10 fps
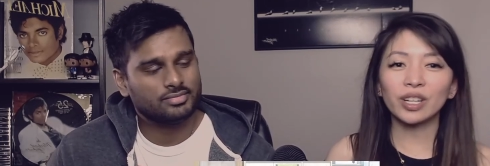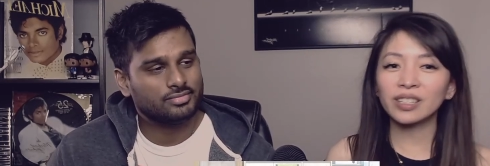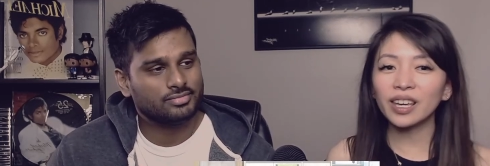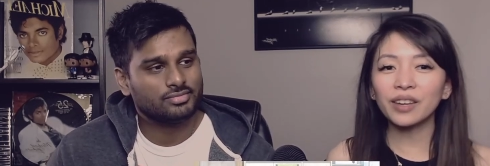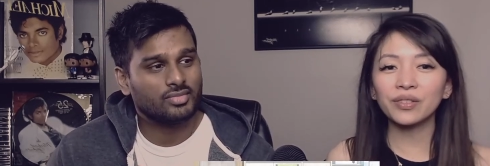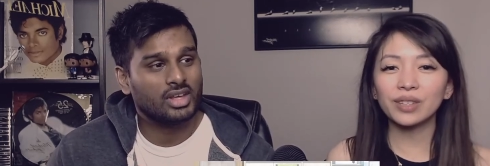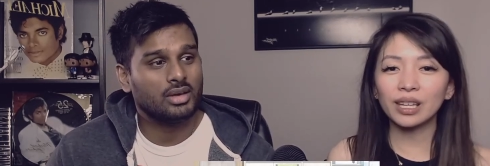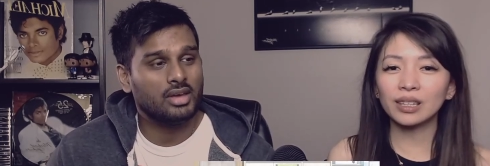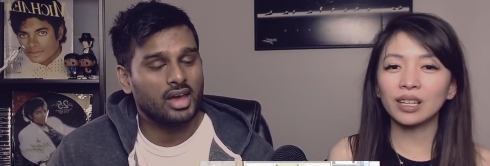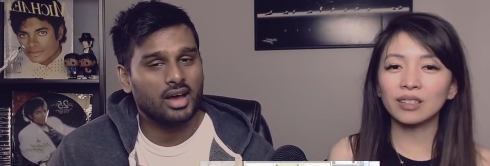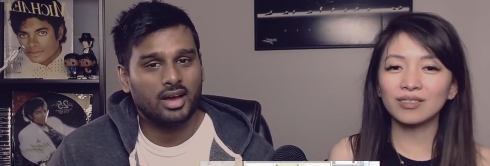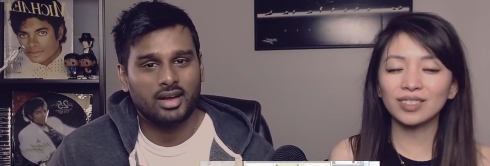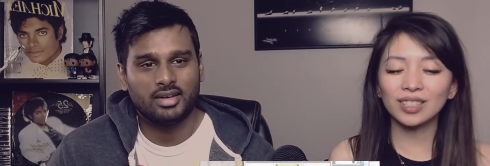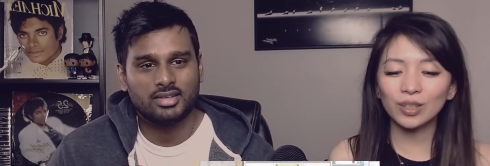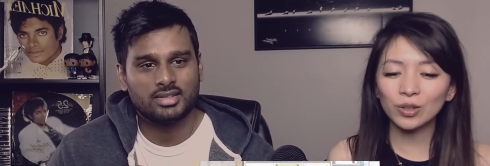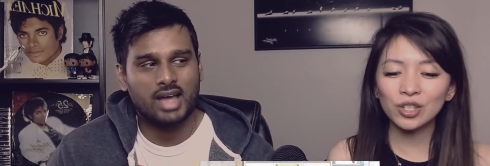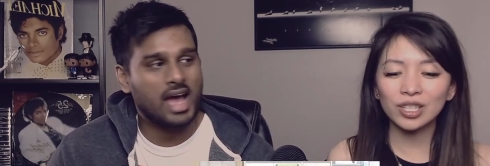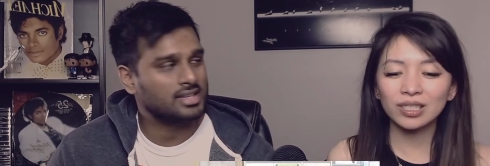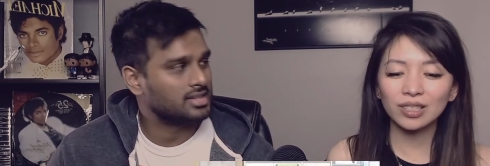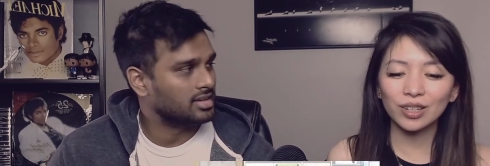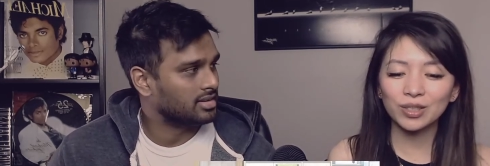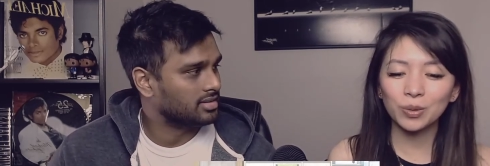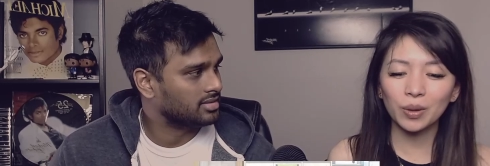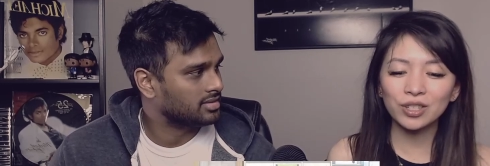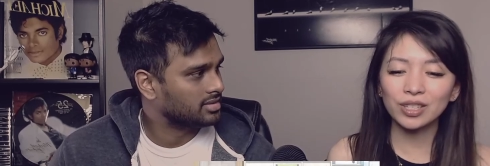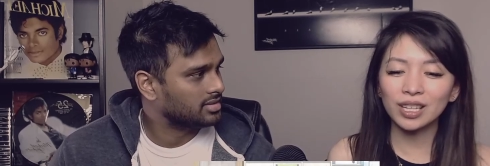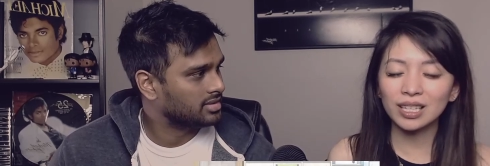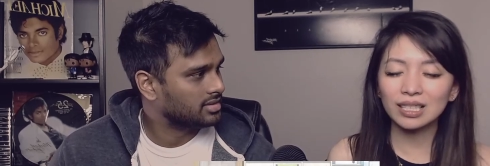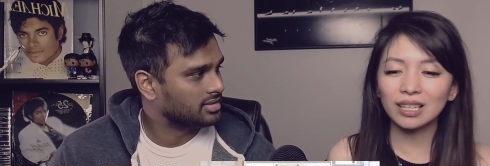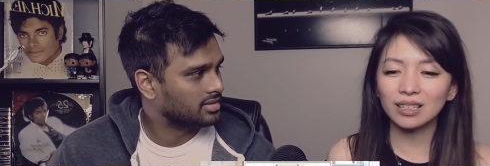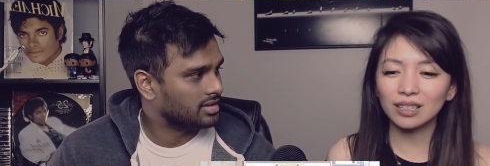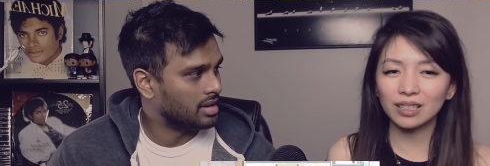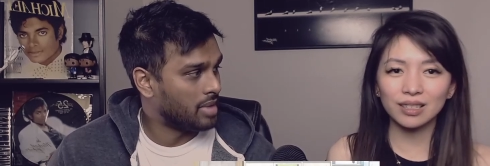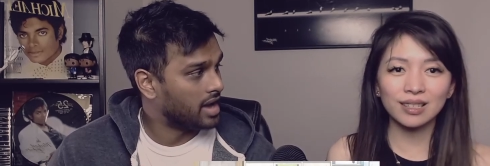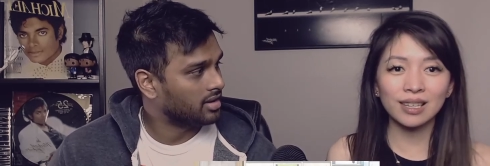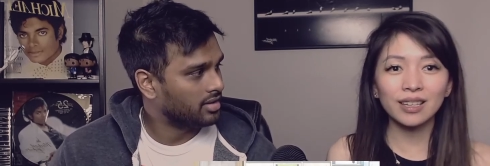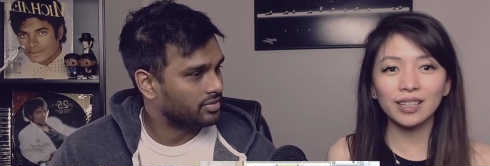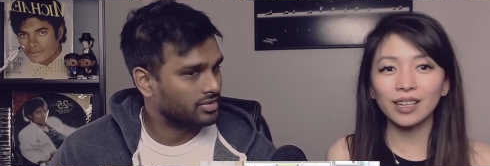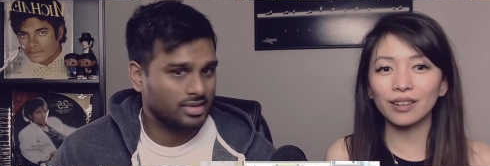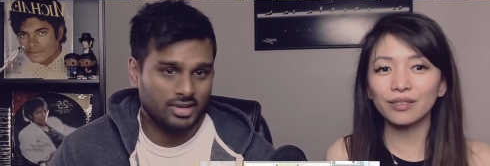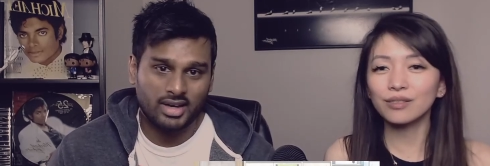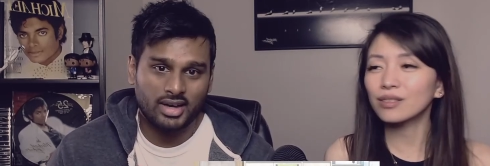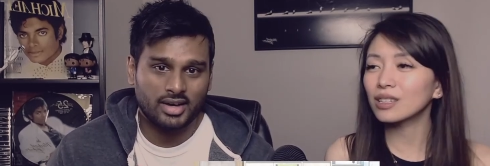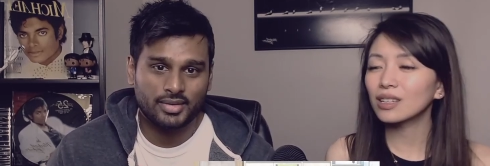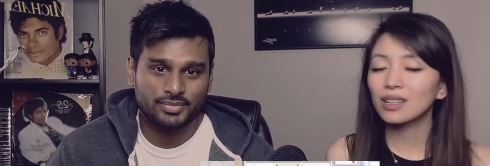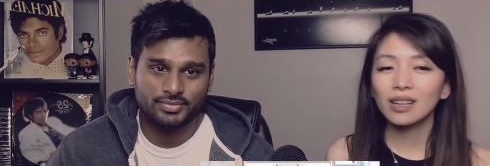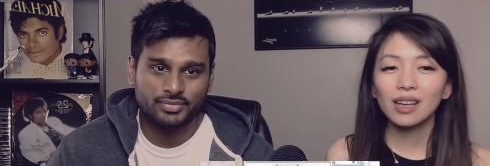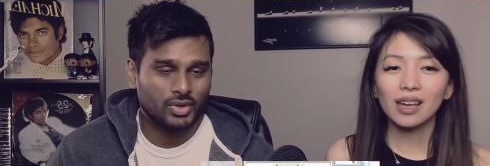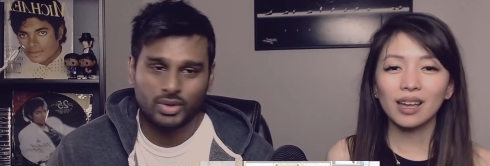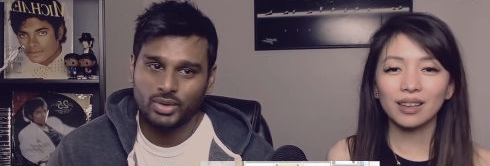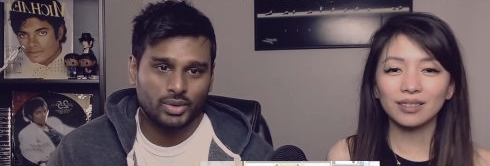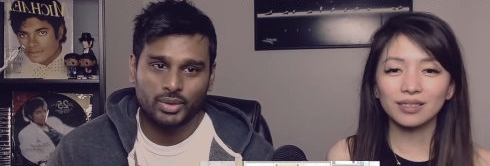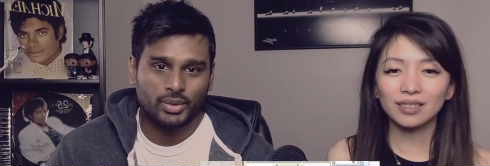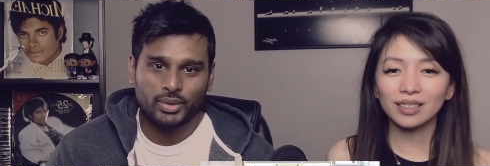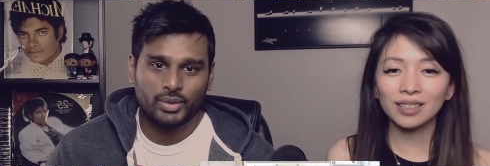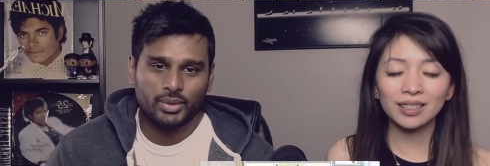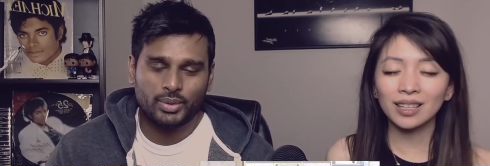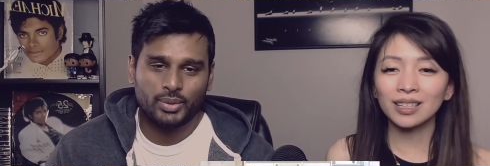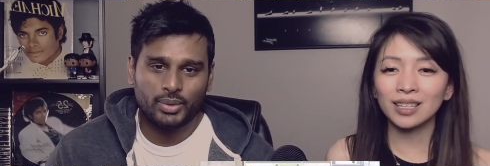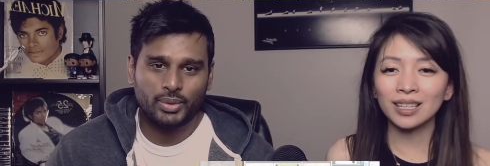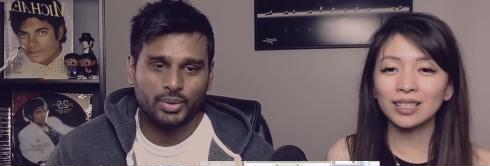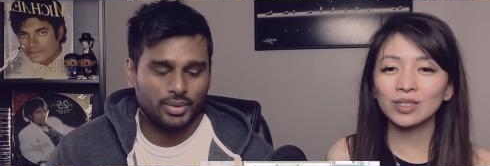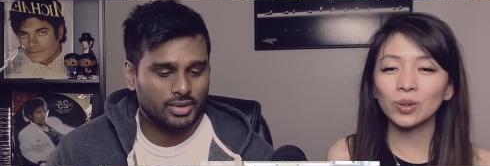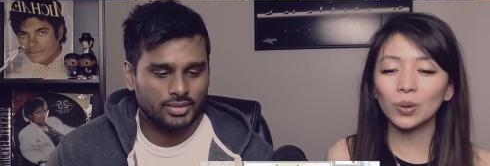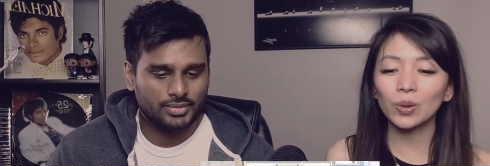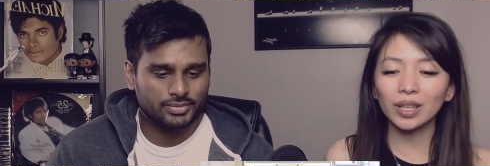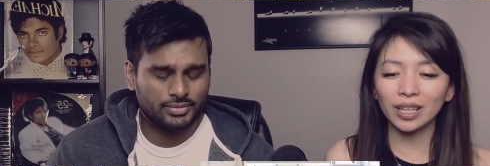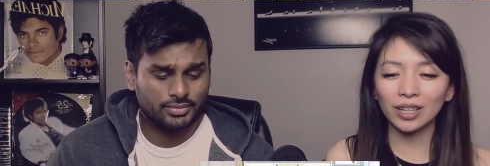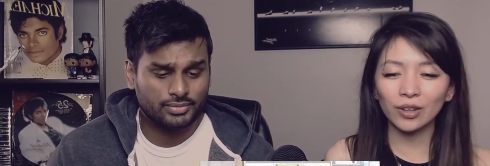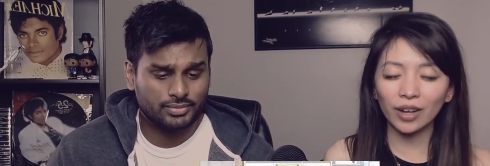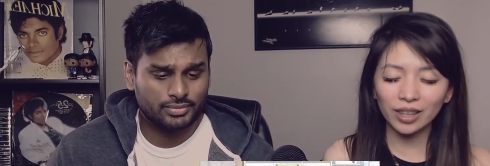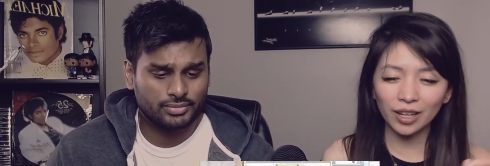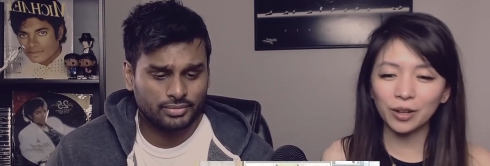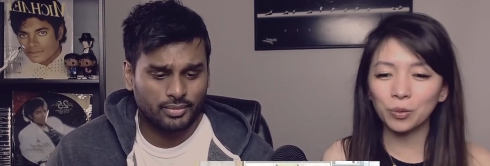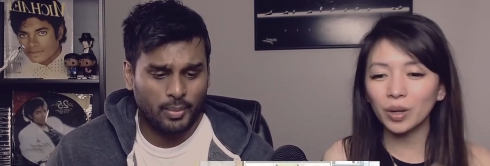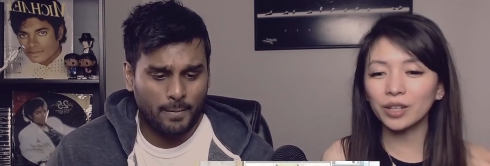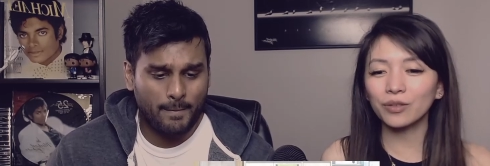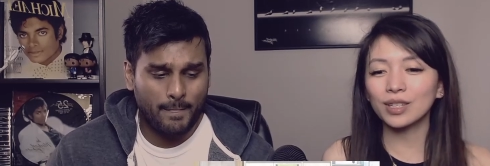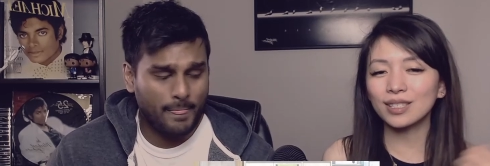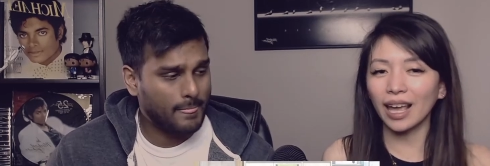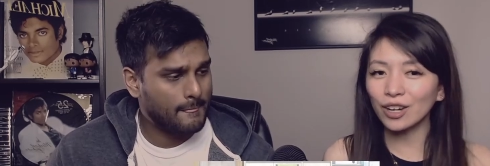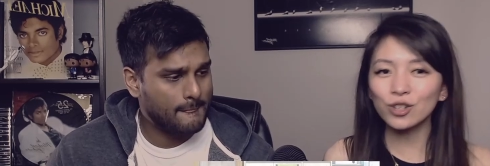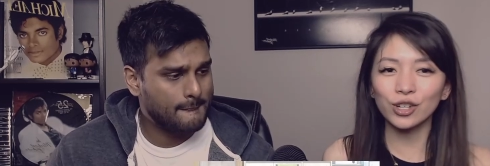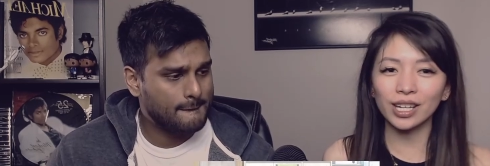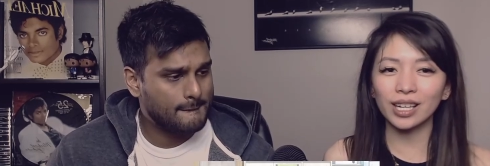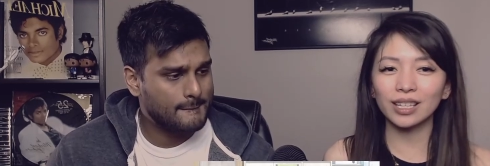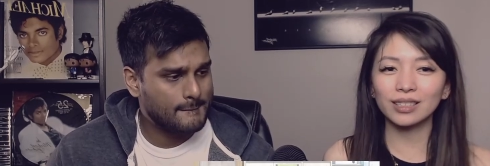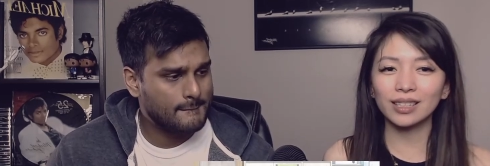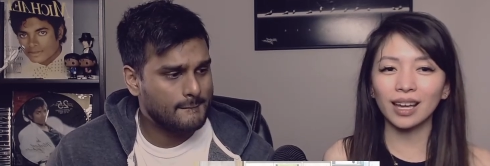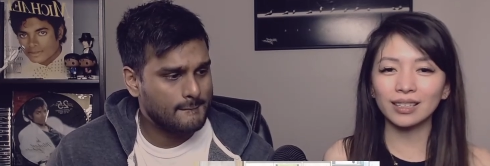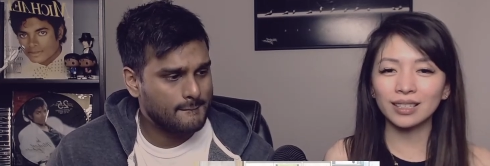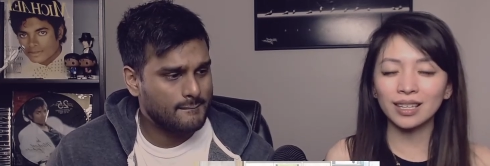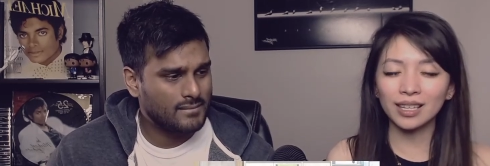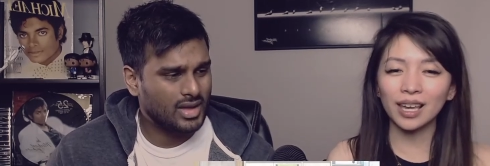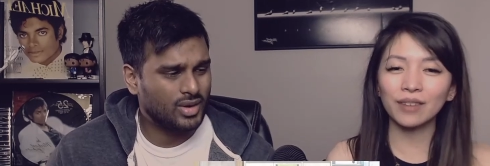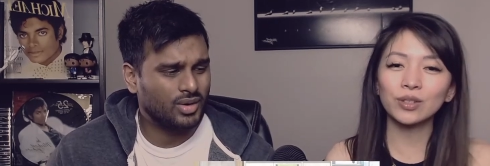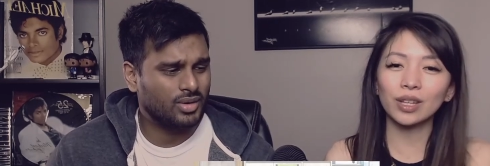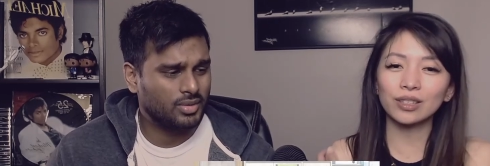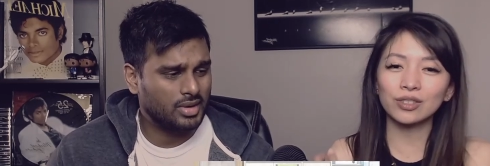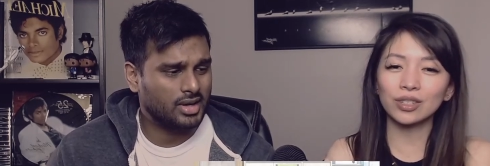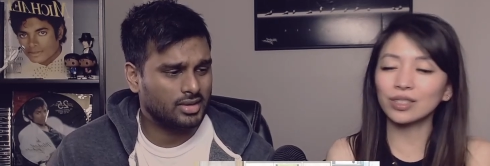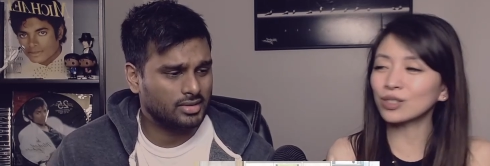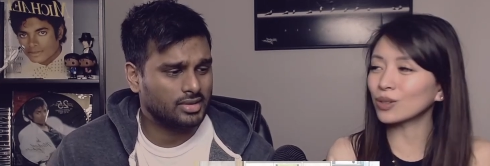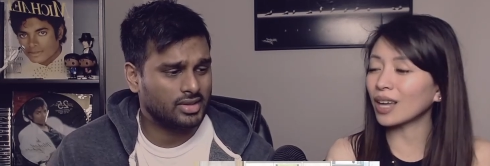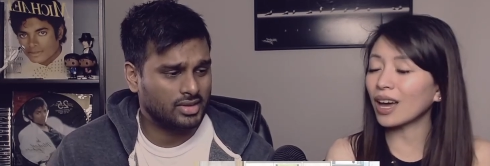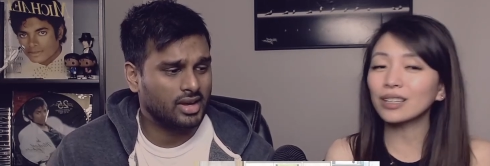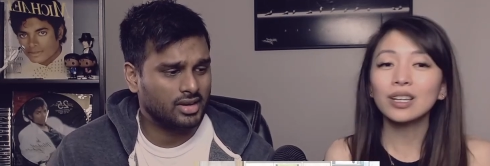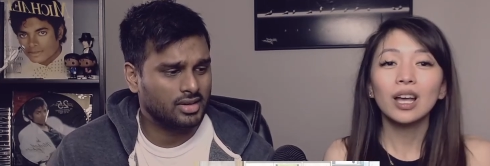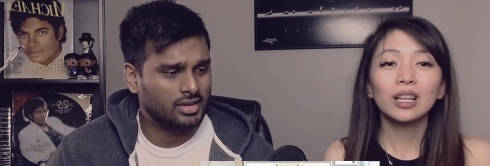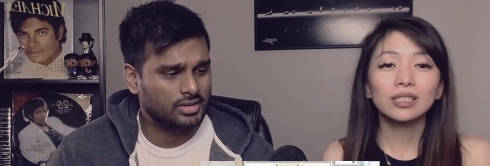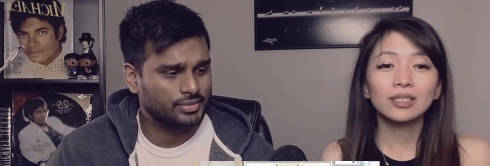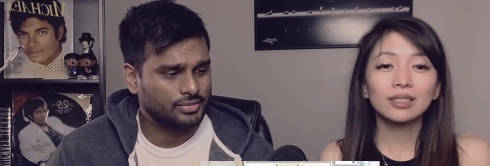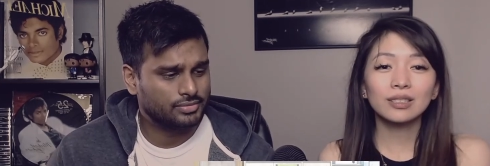Speaker 1: a gift and yeah, then you know she asking, starts questioning it's like am is I a gift? gift? yeah and and then Ooh. he told like you know and then in one of his entry that he gave oh, to that man, to that end, yeah.